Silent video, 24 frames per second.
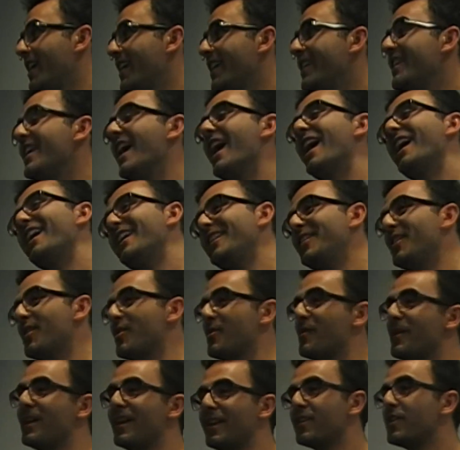Yeah, I know,
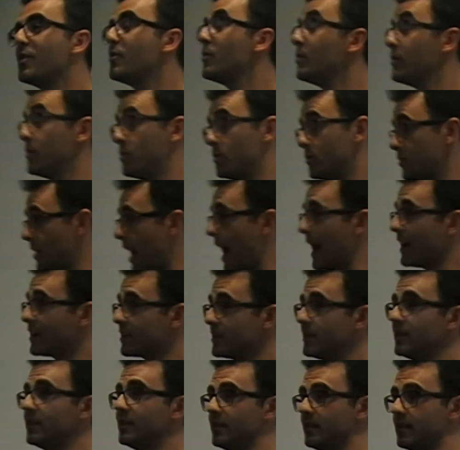but you
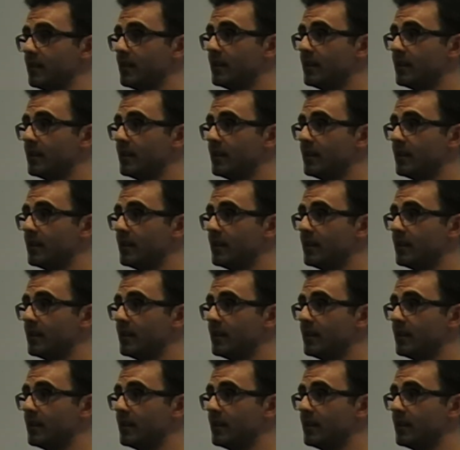actually,